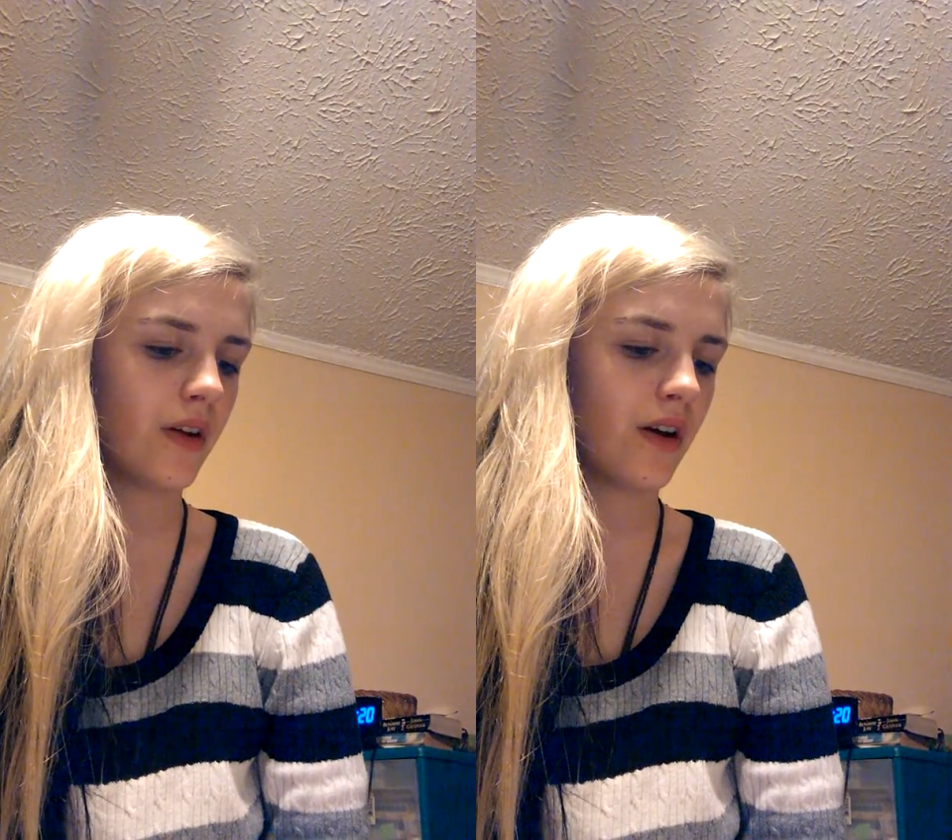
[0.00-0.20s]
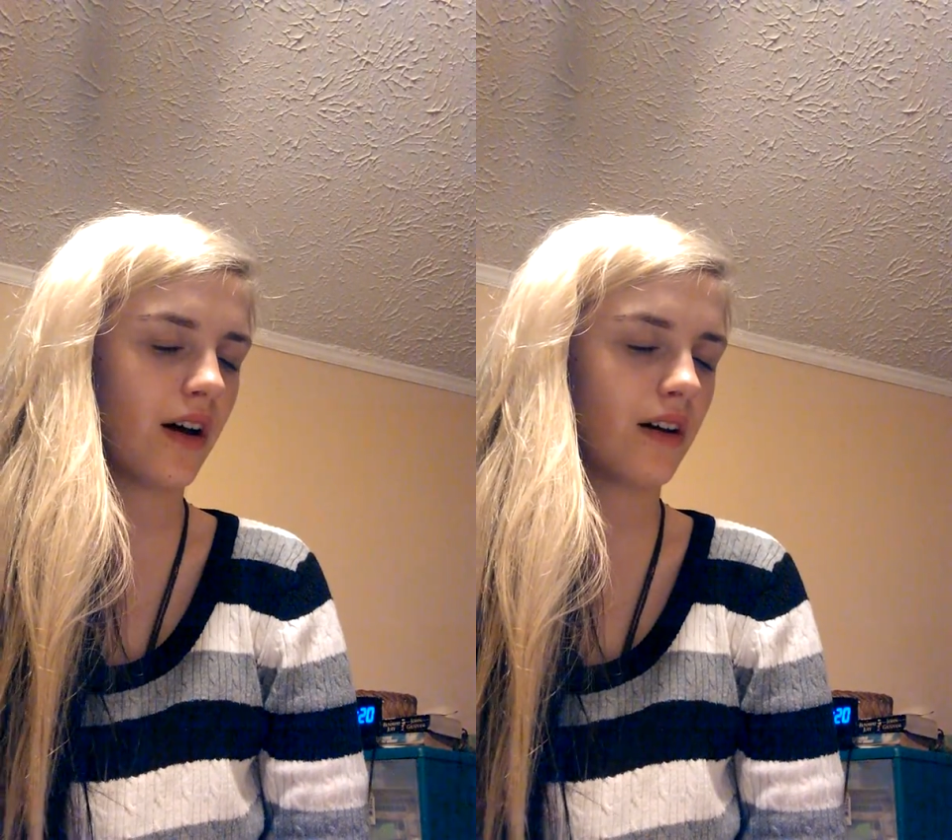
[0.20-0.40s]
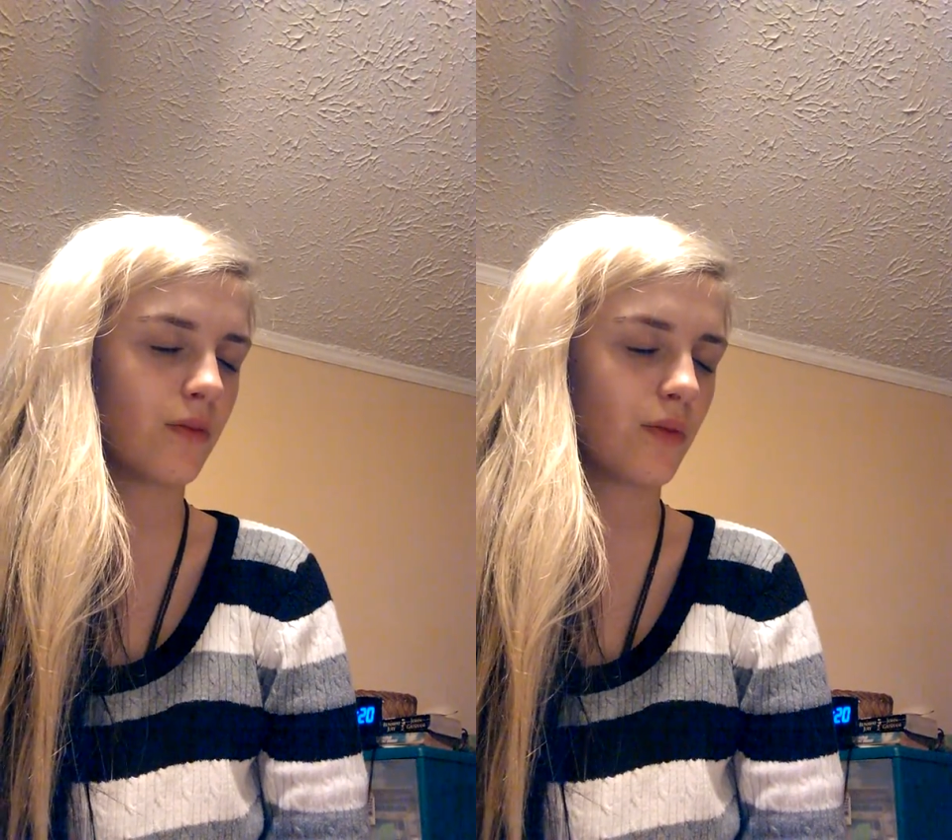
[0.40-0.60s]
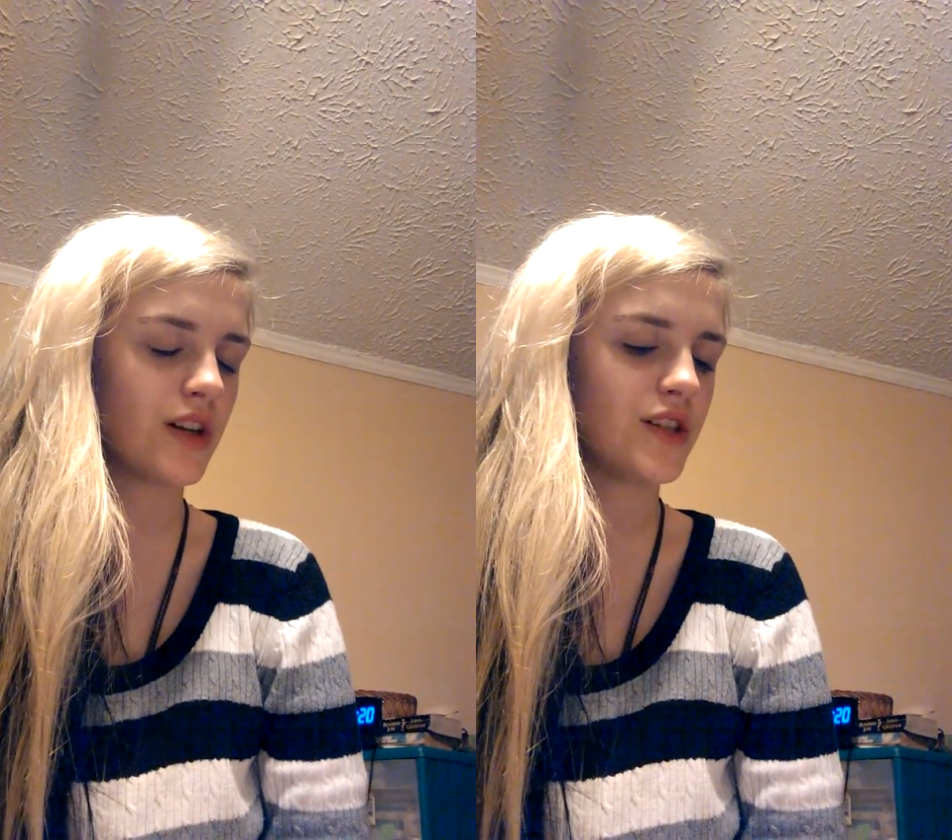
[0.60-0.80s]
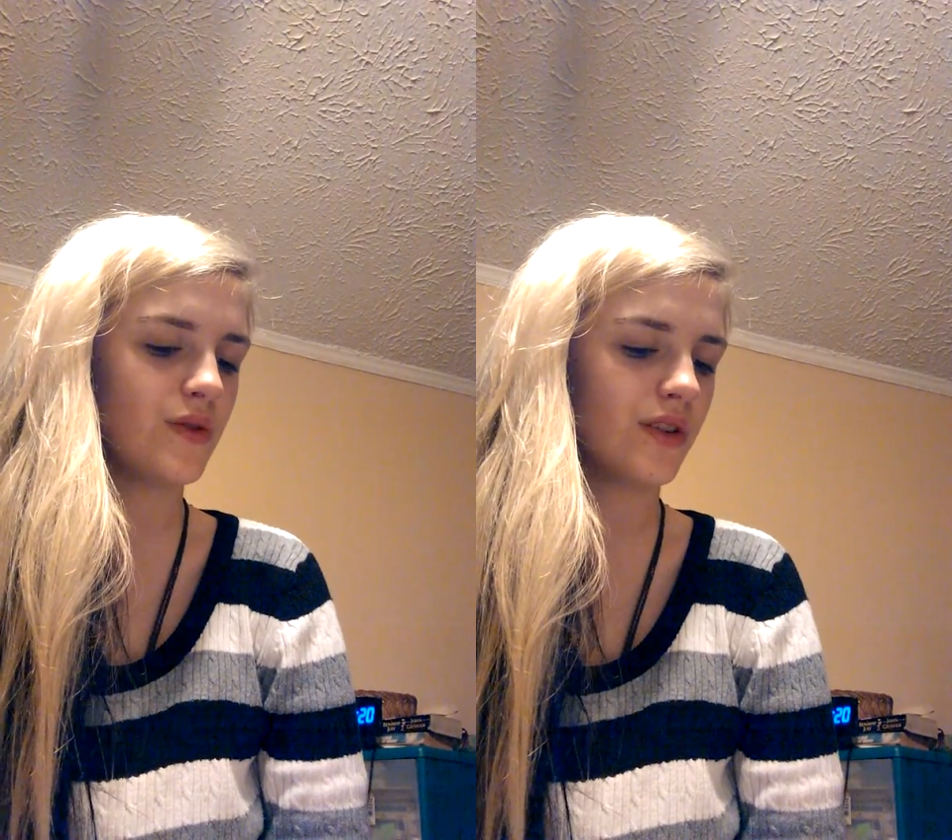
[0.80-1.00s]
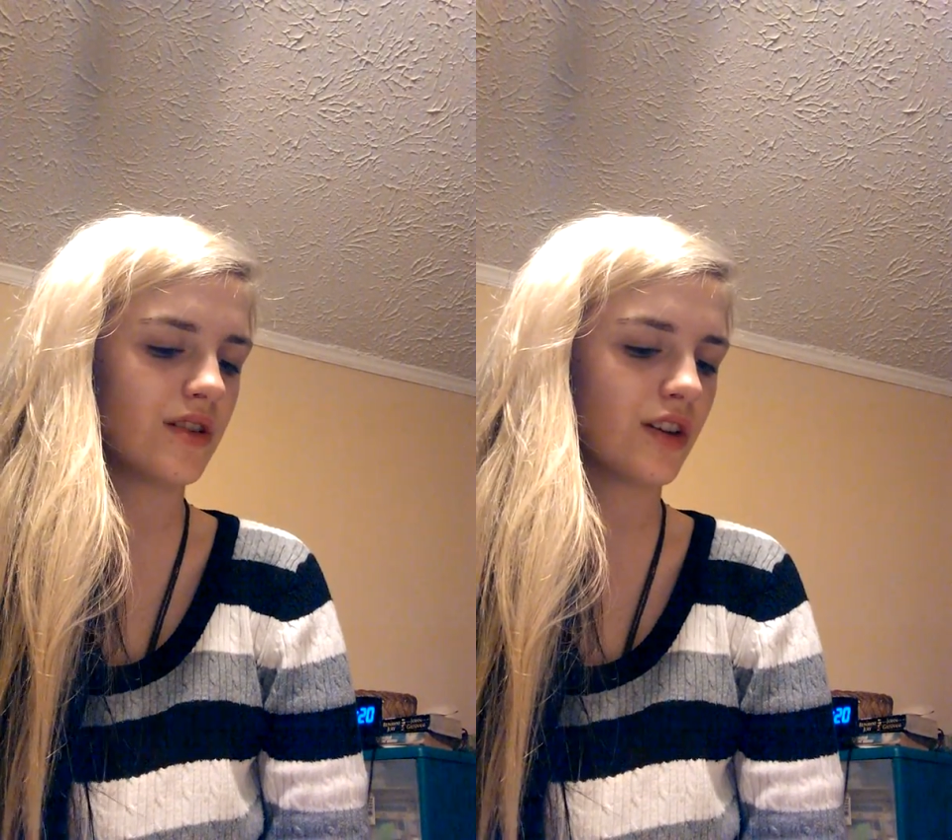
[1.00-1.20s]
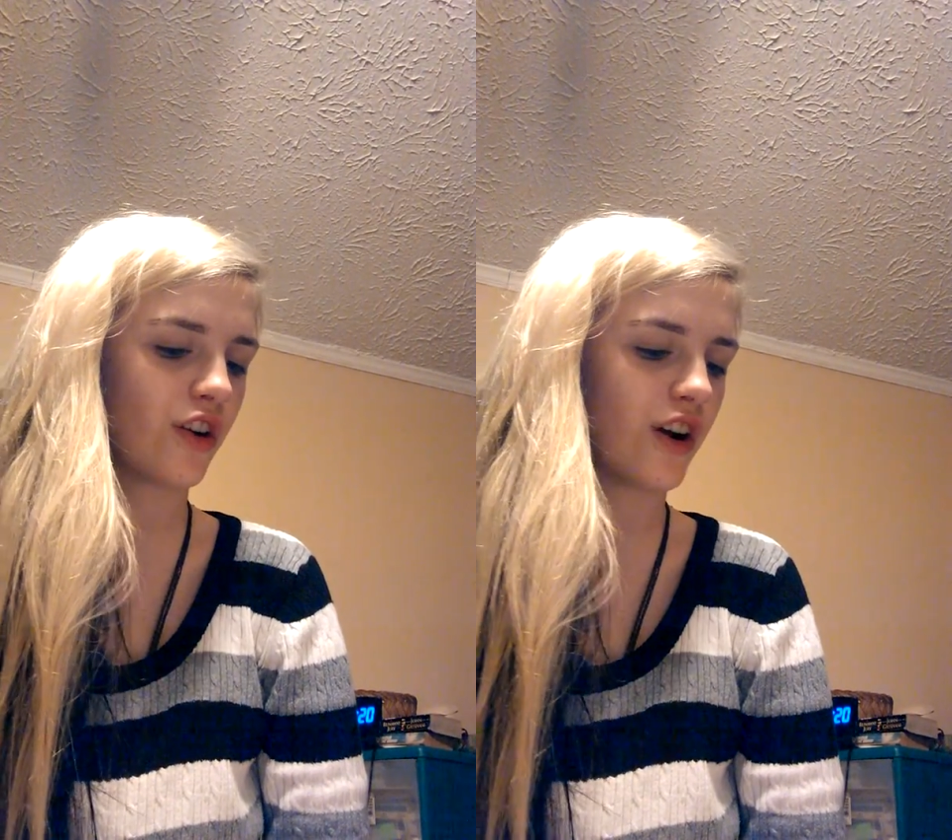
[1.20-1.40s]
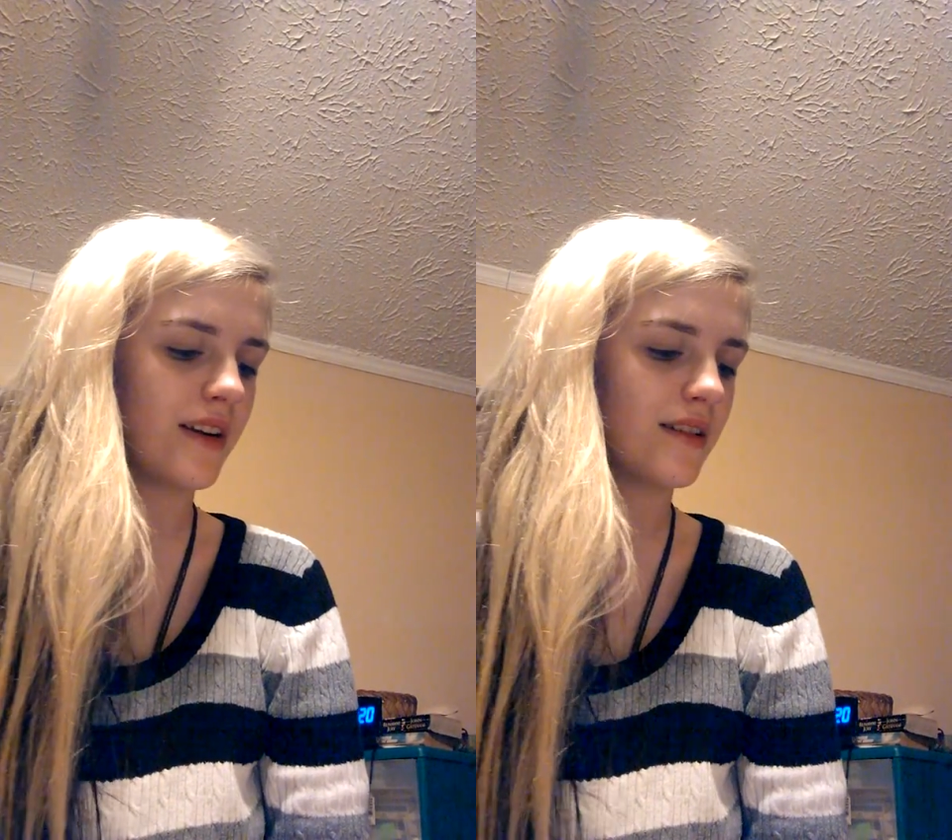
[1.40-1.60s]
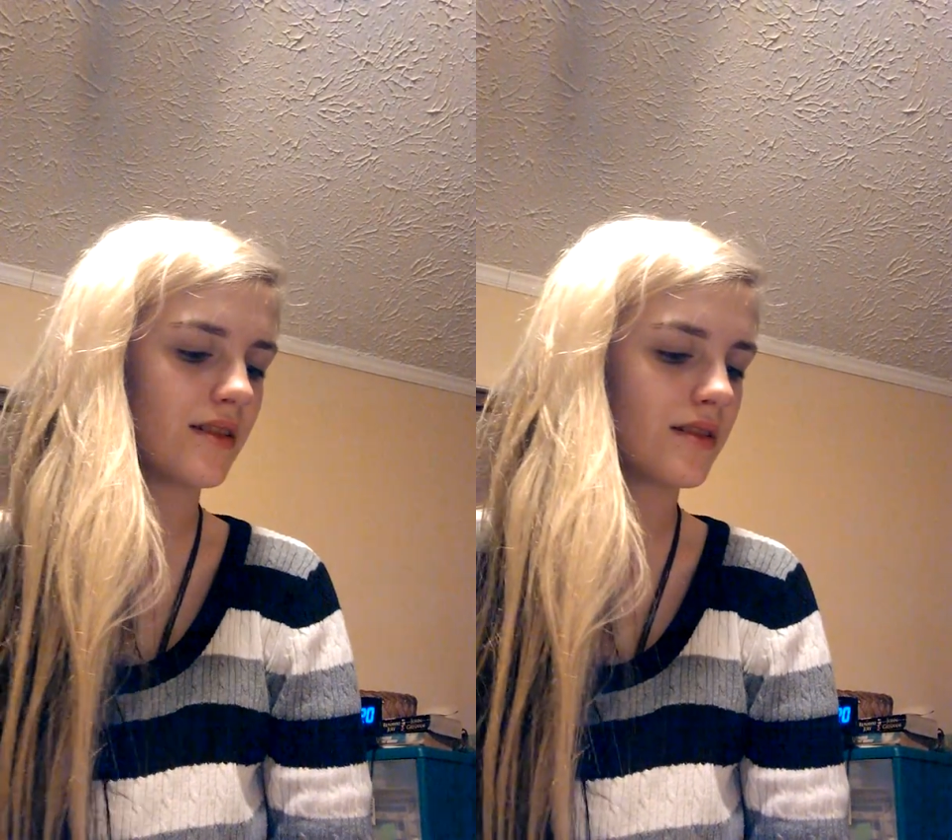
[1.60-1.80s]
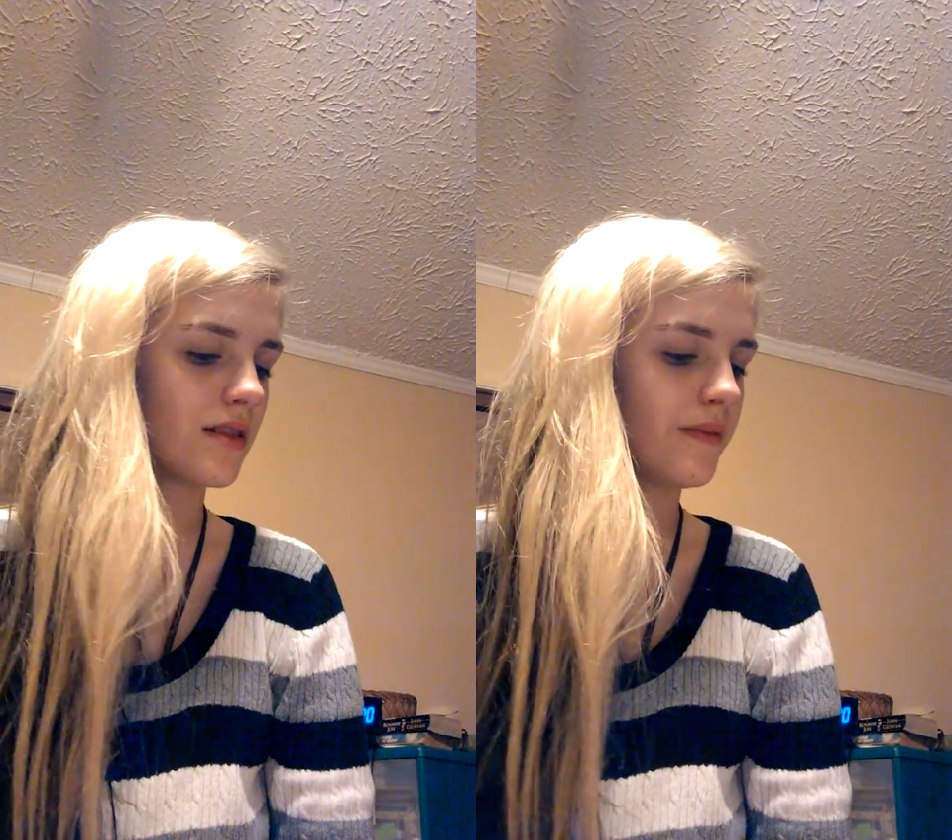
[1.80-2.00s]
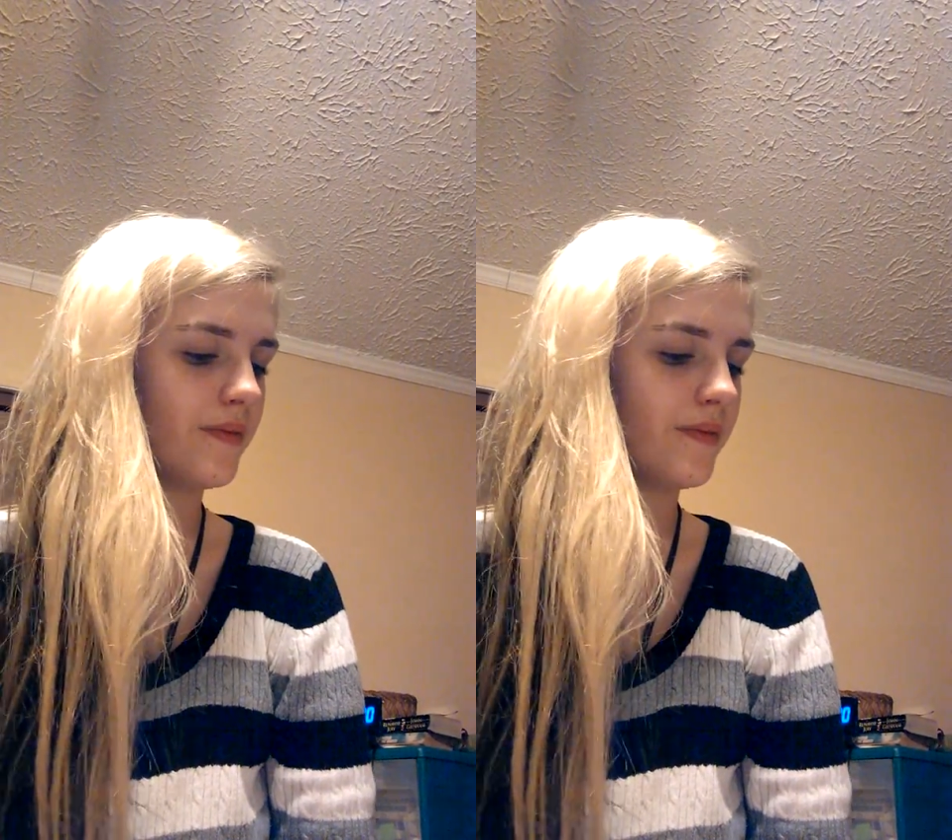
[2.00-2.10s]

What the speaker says: Huh, weren't you just the greatest?